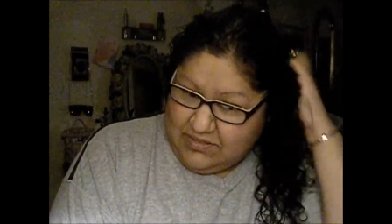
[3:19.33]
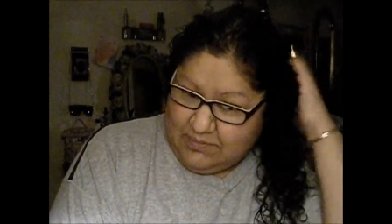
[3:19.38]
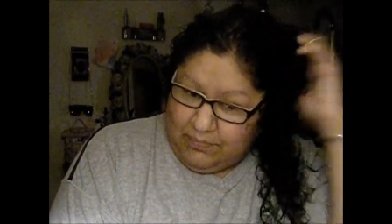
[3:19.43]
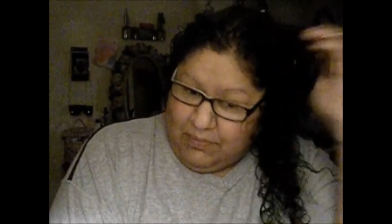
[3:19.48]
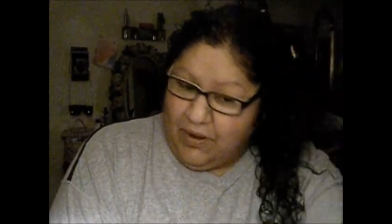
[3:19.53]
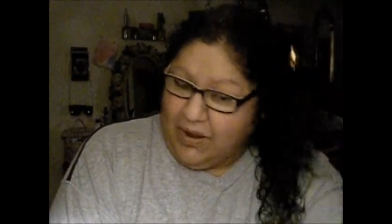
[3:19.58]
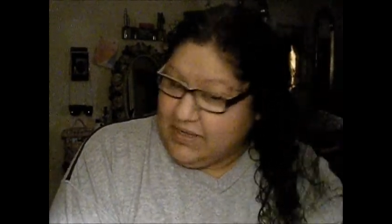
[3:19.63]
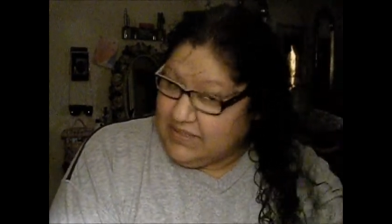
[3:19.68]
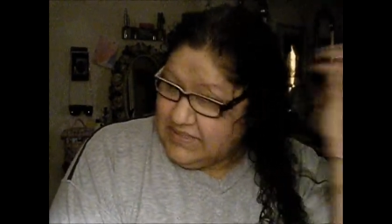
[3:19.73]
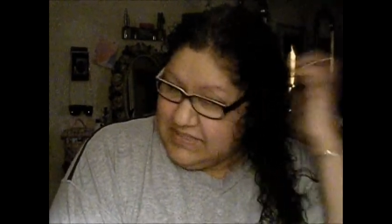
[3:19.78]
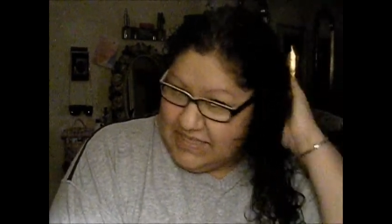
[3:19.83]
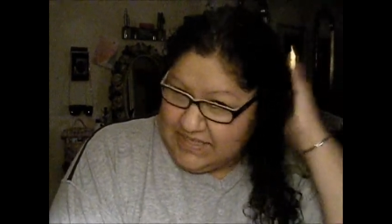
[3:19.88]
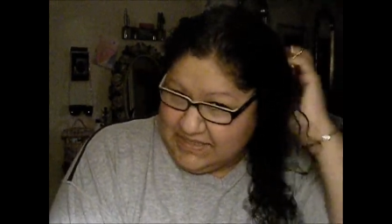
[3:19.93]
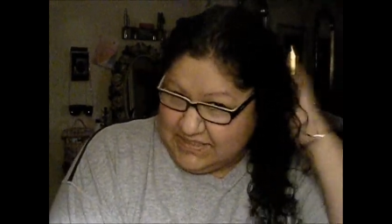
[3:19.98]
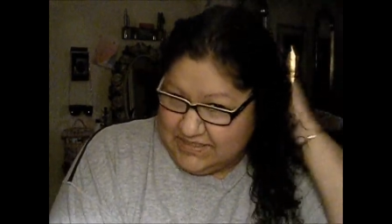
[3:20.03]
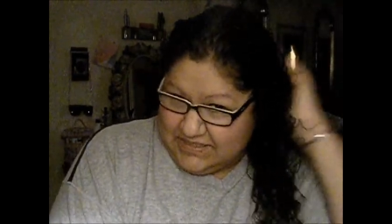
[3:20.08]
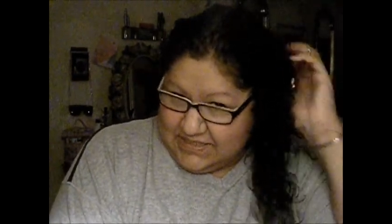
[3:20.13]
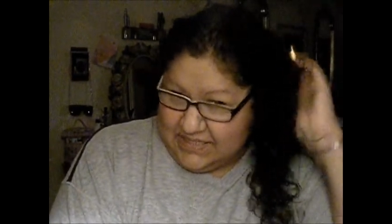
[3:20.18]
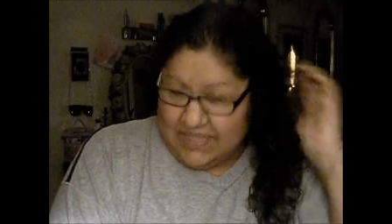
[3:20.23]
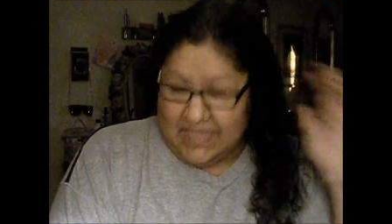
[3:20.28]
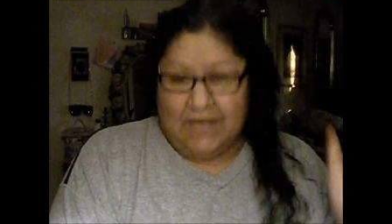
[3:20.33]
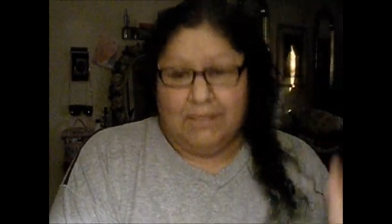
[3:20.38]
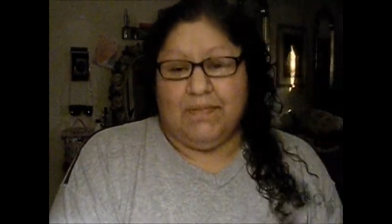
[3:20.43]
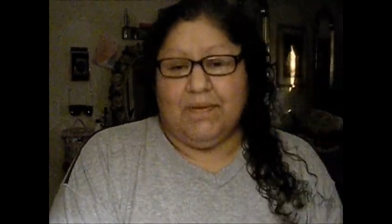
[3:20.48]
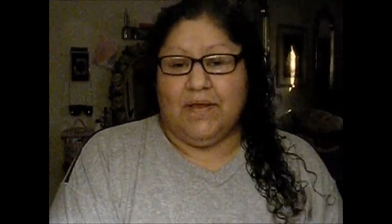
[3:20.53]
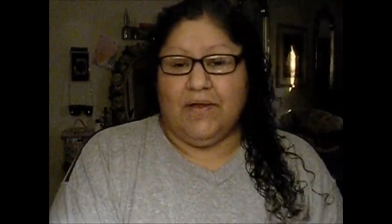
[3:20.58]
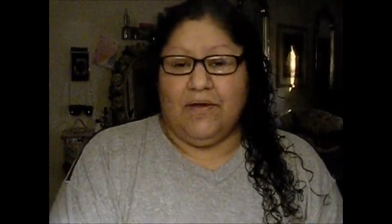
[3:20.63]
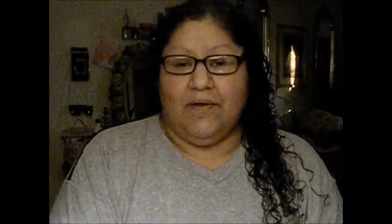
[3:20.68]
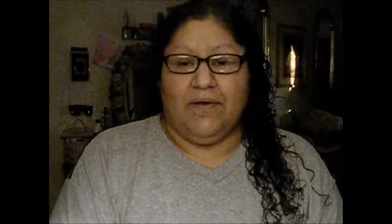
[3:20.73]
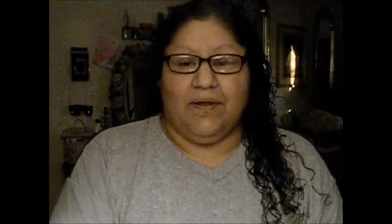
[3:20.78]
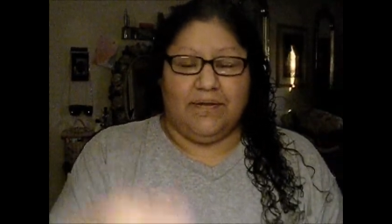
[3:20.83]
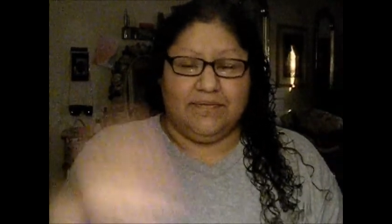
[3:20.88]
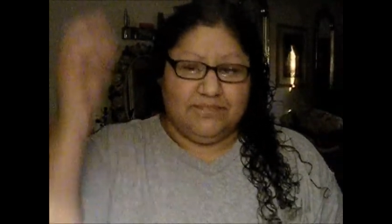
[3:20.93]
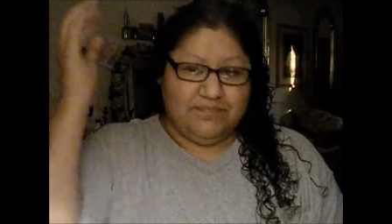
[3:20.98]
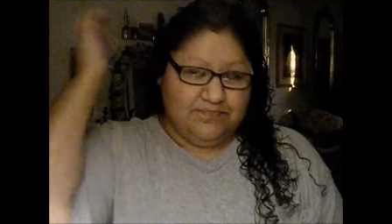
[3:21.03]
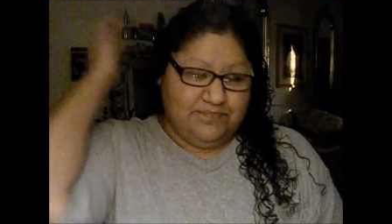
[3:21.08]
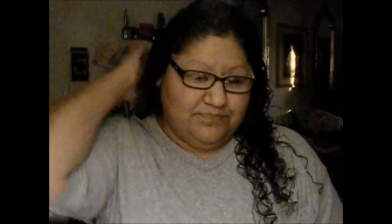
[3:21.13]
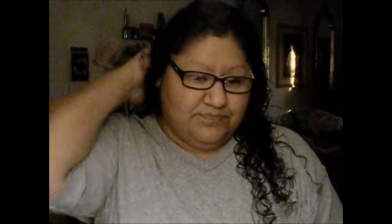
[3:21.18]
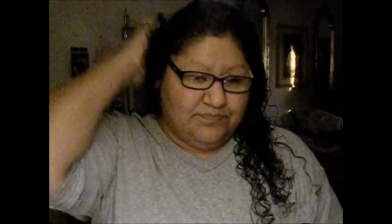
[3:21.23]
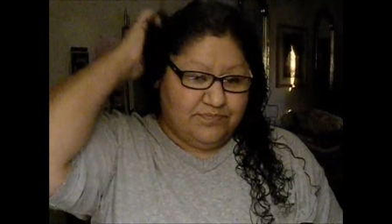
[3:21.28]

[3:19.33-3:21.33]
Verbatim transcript: the process to keep it going